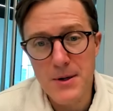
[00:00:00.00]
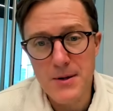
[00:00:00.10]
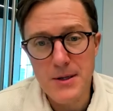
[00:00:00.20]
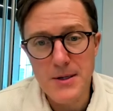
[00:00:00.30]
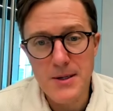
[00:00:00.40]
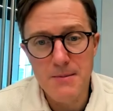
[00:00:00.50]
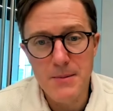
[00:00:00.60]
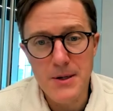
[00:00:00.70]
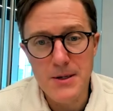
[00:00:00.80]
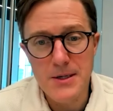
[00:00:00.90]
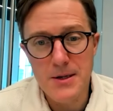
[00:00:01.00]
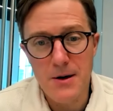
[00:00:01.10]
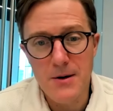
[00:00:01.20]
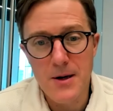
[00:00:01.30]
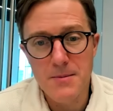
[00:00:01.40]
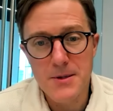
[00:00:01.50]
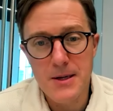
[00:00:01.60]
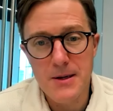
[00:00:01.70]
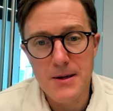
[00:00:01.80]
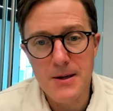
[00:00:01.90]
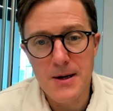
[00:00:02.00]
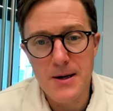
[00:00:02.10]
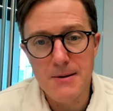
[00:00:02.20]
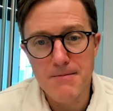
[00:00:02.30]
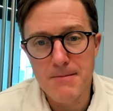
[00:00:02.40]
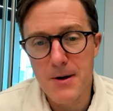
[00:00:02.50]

and building building startups and um,